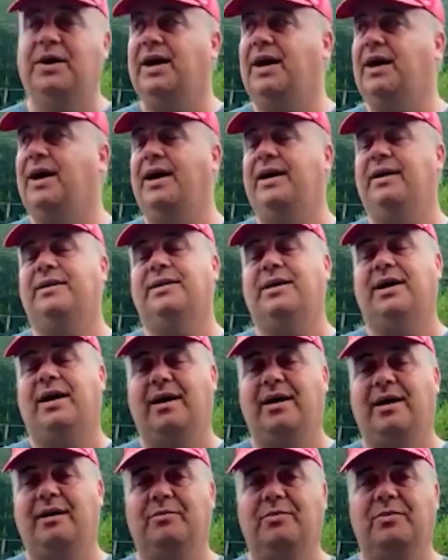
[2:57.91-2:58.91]
and I had
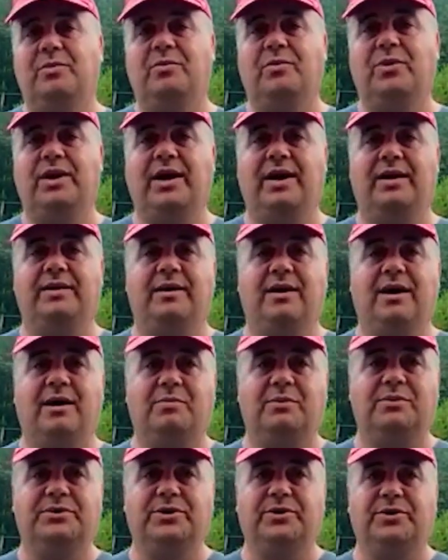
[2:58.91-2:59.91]
time. We had the
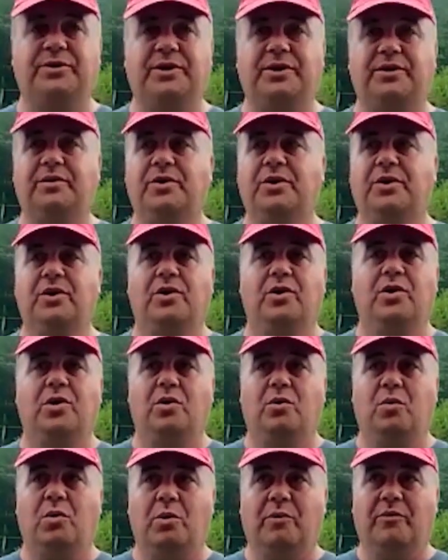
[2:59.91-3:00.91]
opportunity.
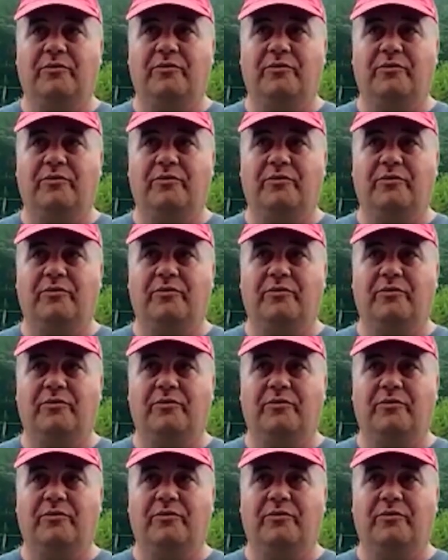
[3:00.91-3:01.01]
We're